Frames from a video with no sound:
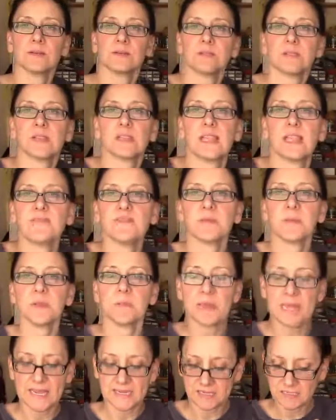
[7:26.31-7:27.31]
The clay from the
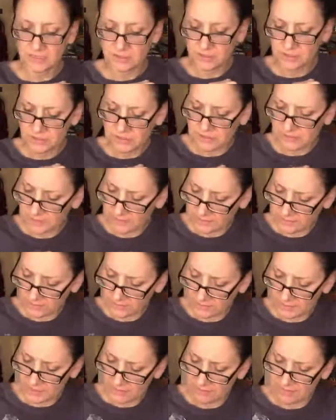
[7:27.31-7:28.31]
package is a little
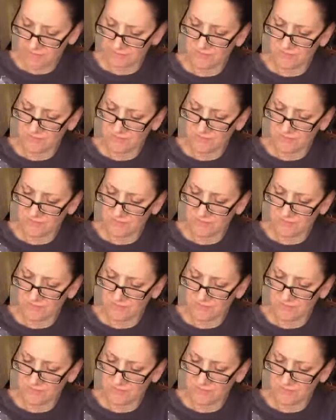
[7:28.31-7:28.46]
bit